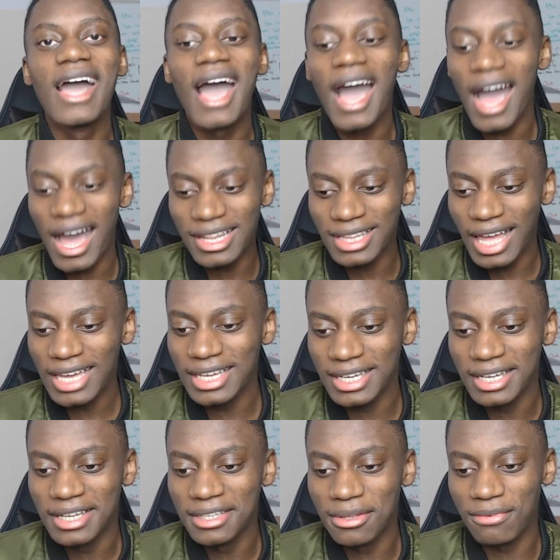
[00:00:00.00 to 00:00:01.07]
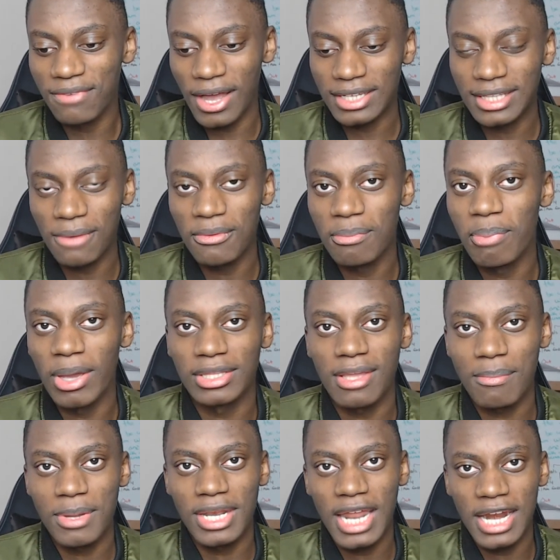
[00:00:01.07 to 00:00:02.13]
I like the fact that we picked
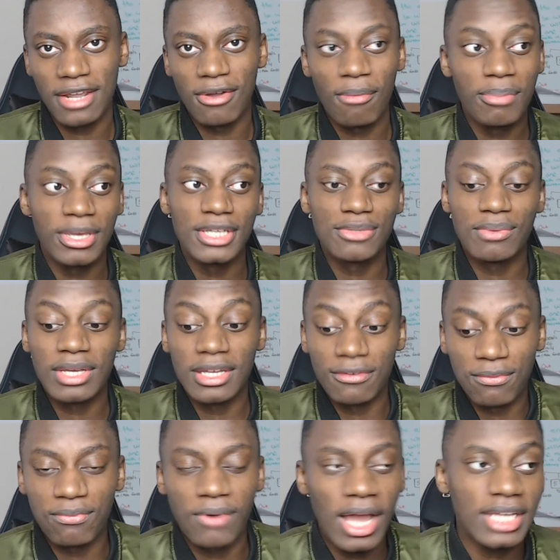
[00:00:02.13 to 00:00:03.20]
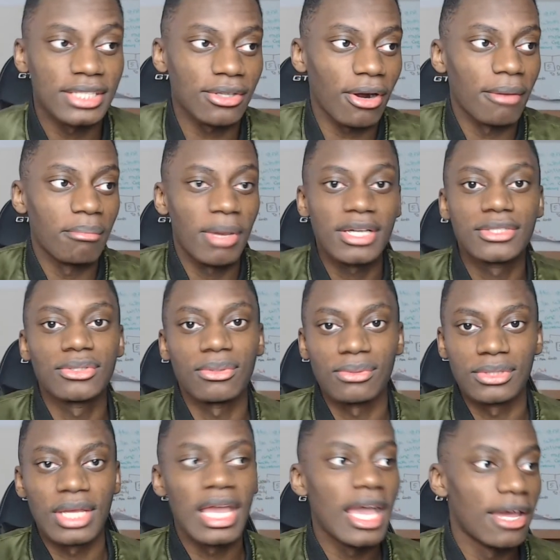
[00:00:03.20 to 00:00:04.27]
up Atletico because we can flex our
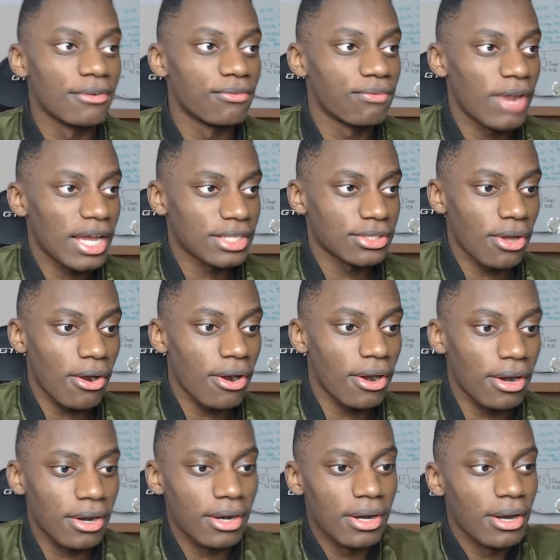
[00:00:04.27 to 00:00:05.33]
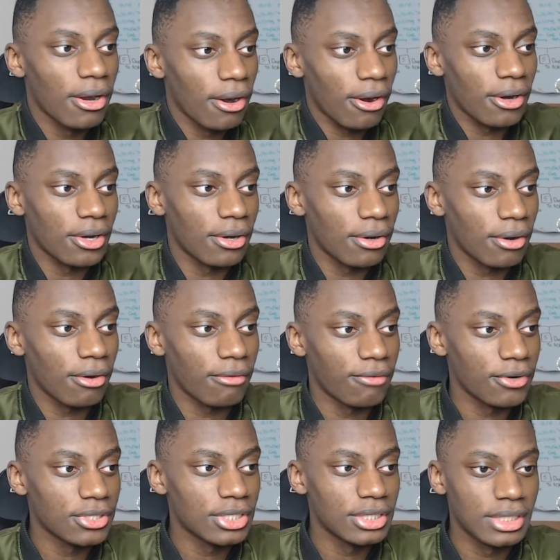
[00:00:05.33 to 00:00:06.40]
muscles and flex our
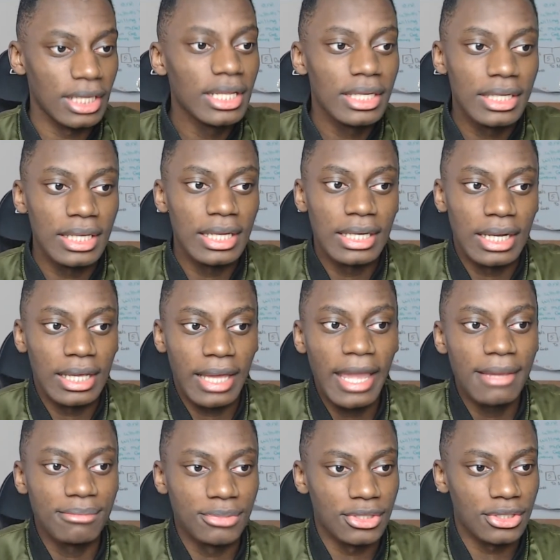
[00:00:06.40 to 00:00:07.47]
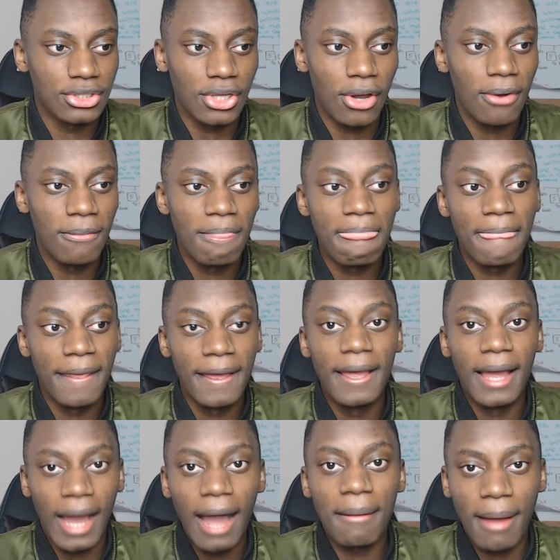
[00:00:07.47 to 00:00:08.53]
versatility in the games. So
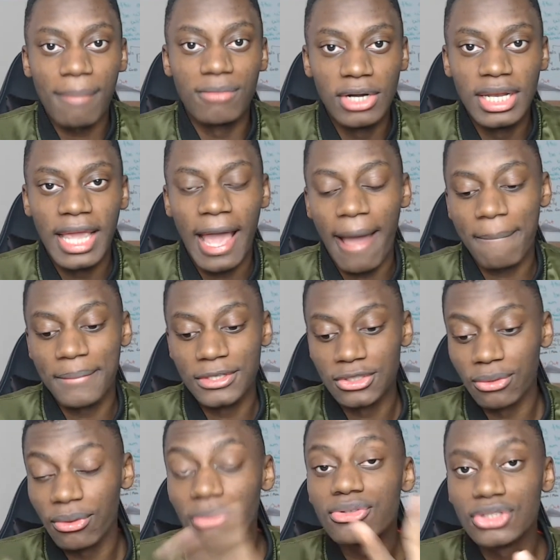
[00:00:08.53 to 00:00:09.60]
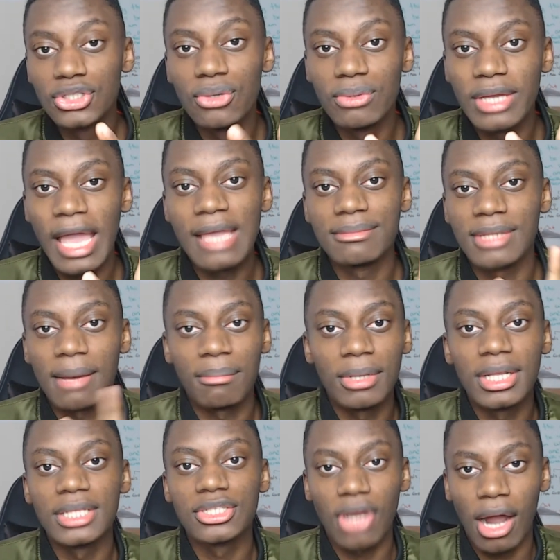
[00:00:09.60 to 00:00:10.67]
I'm really happy. So those two games that
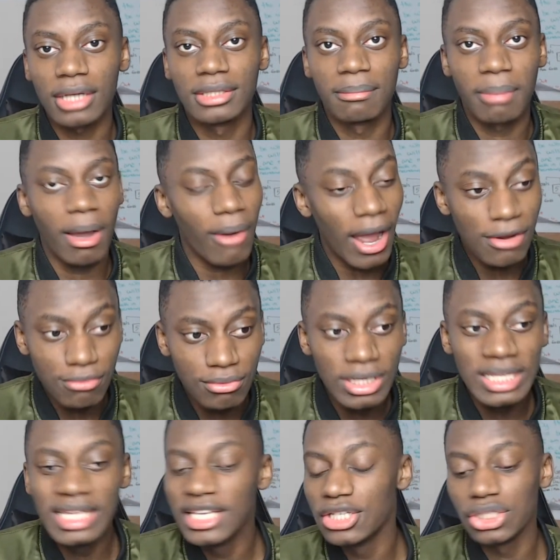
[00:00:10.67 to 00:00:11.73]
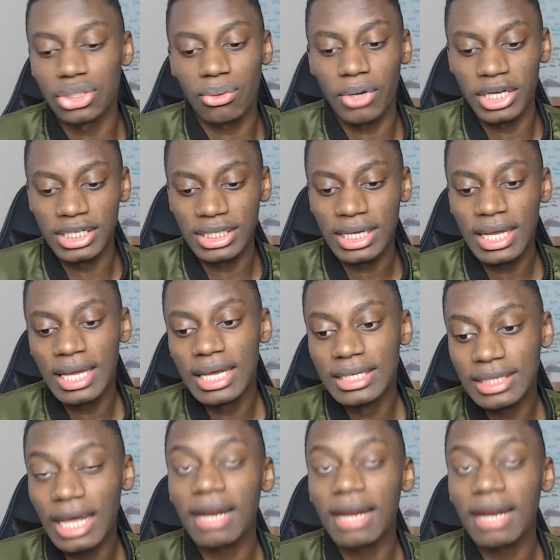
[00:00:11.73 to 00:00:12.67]
Muller talked about, I really enjoyed. Not